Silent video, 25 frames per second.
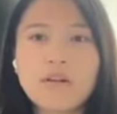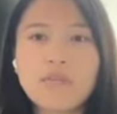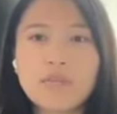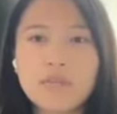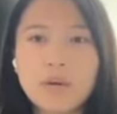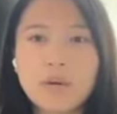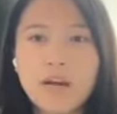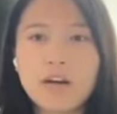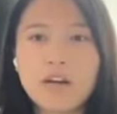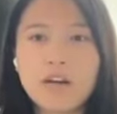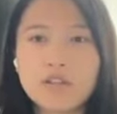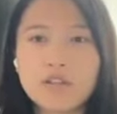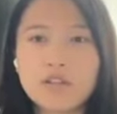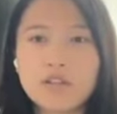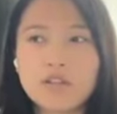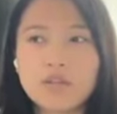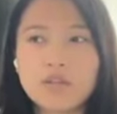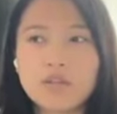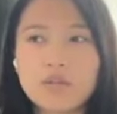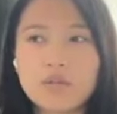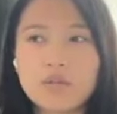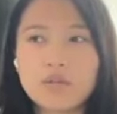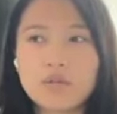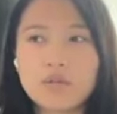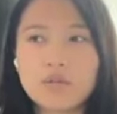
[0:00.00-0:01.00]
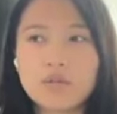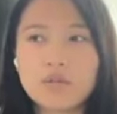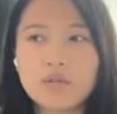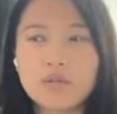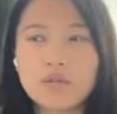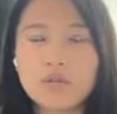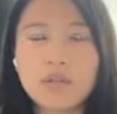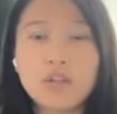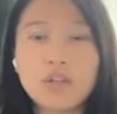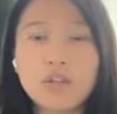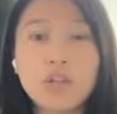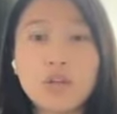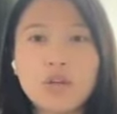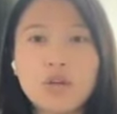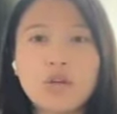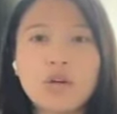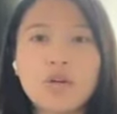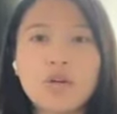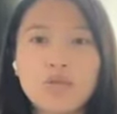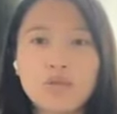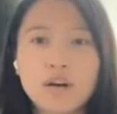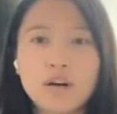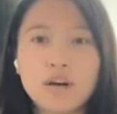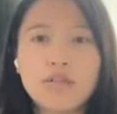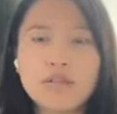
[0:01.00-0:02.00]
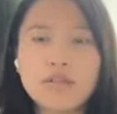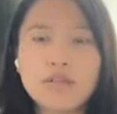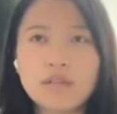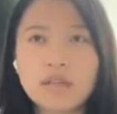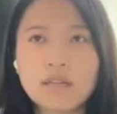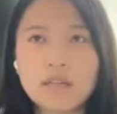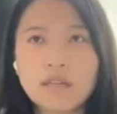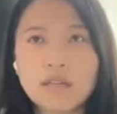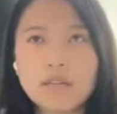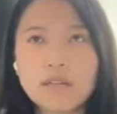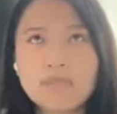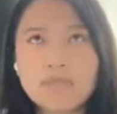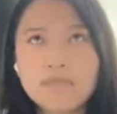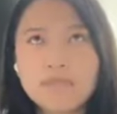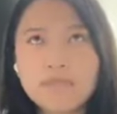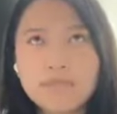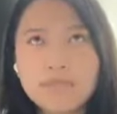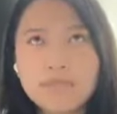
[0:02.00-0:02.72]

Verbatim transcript: compared to new arrival. Like,